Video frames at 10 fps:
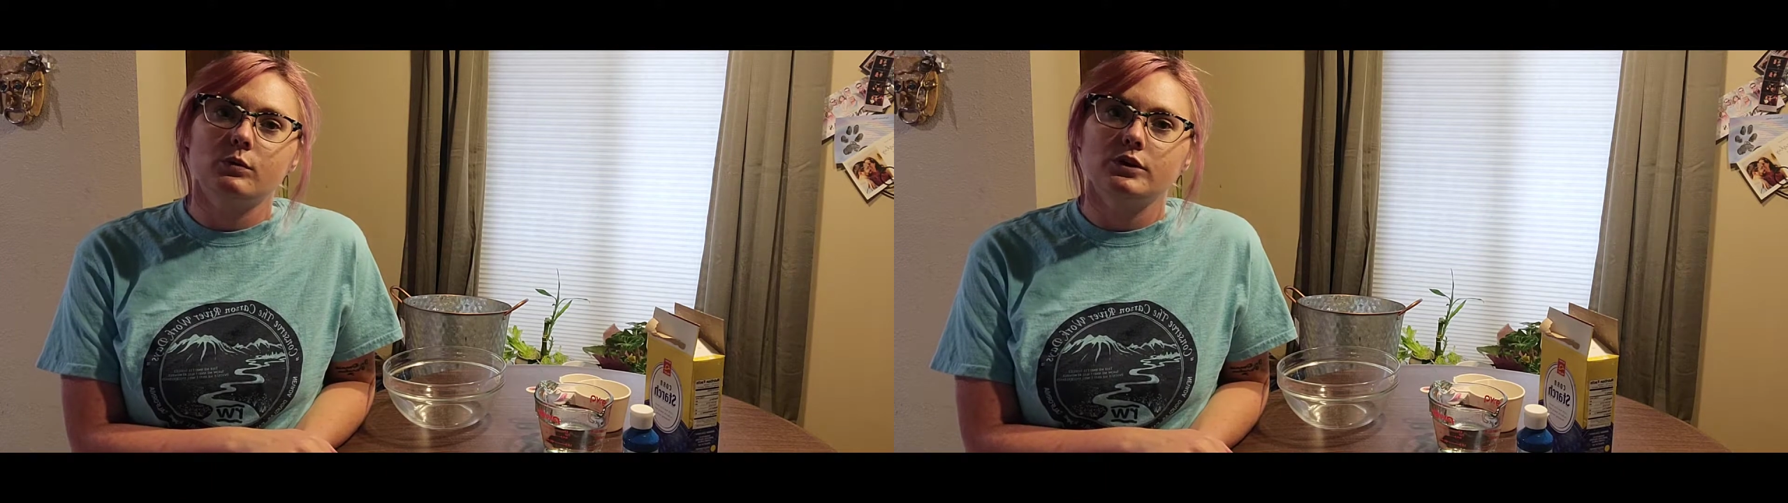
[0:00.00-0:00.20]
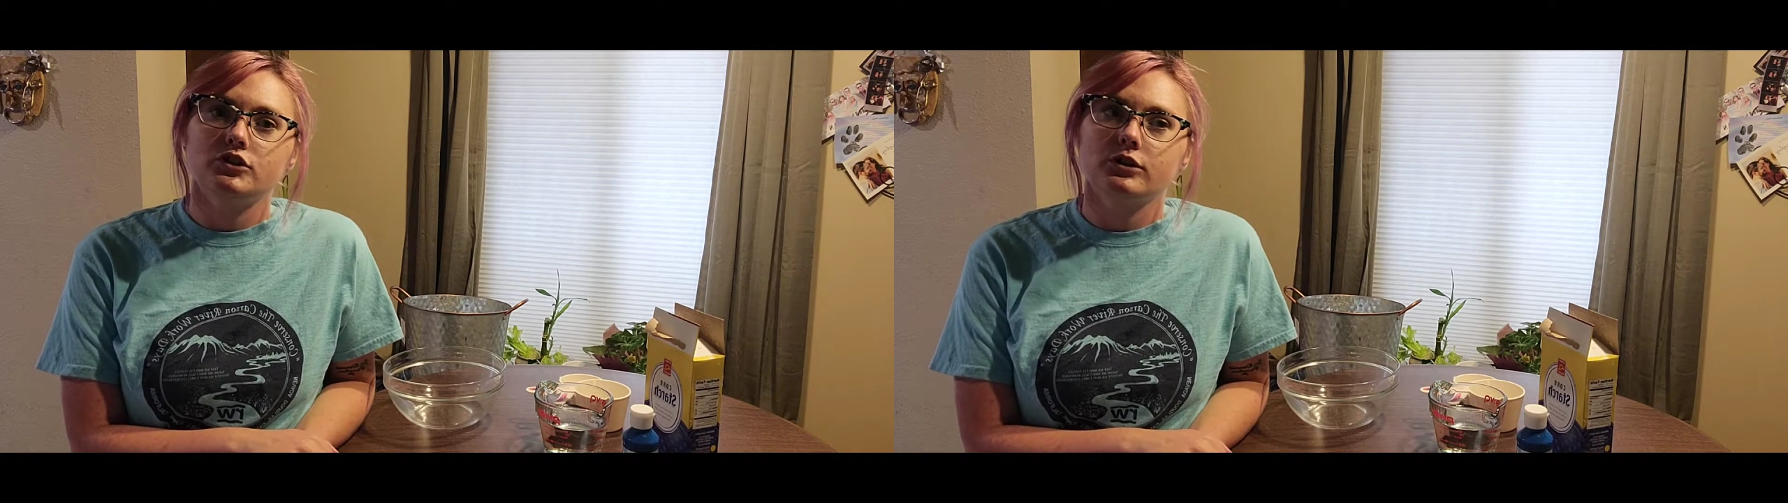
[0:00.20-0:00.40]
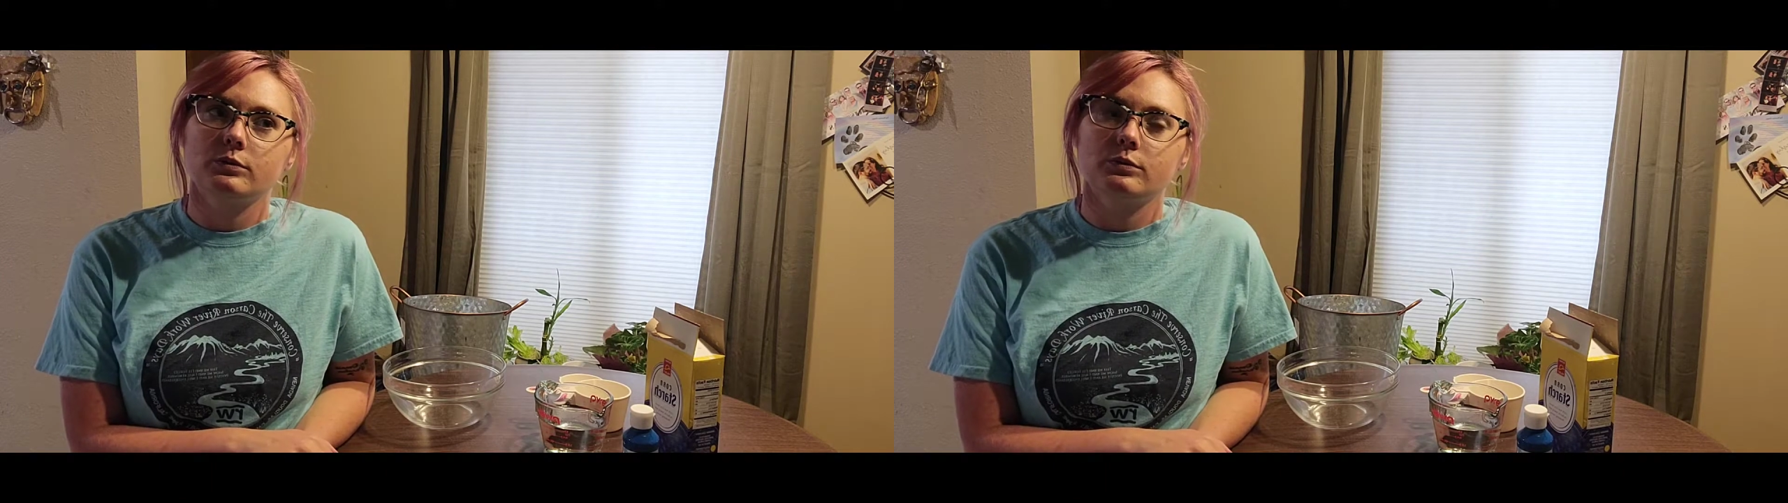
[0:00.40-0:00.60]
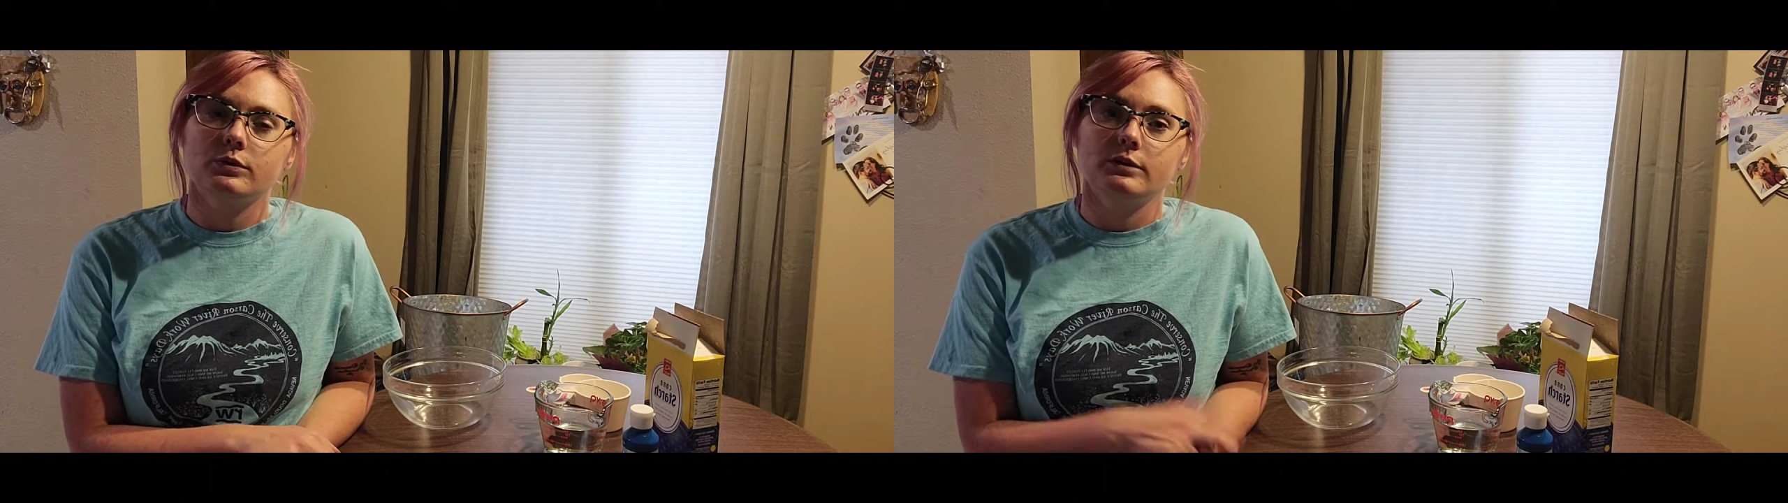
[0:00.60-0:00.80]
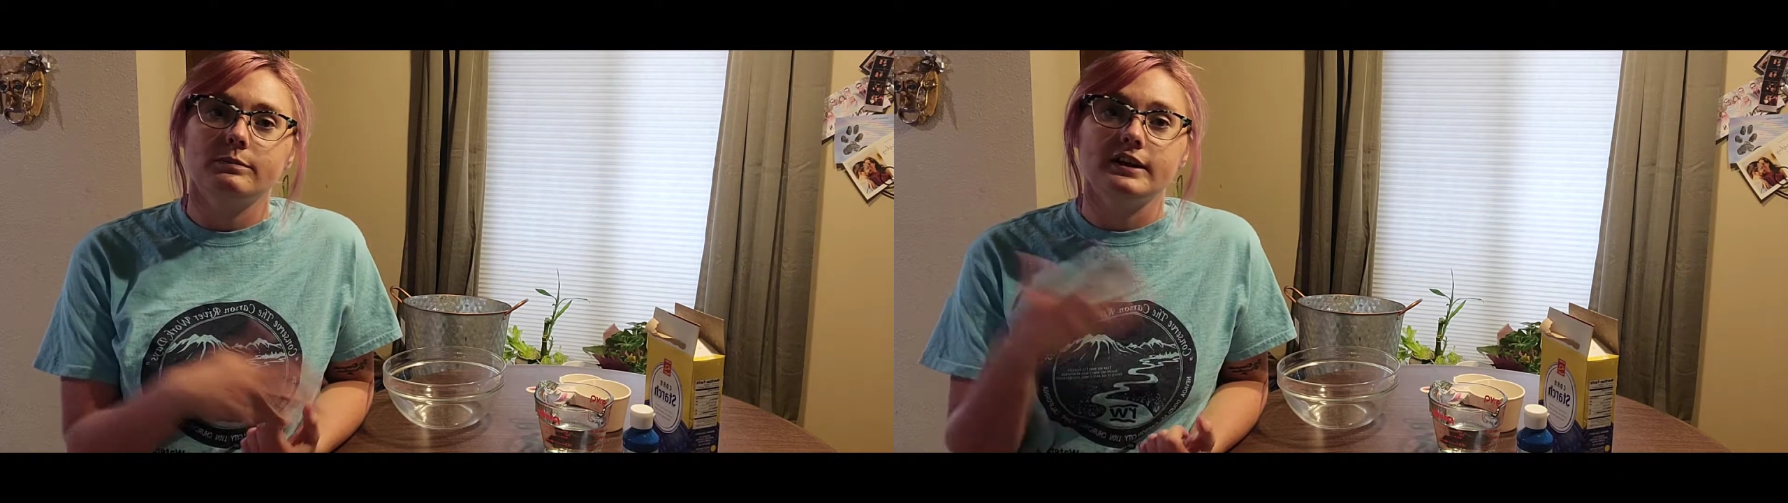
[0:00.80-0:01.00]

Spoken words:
which would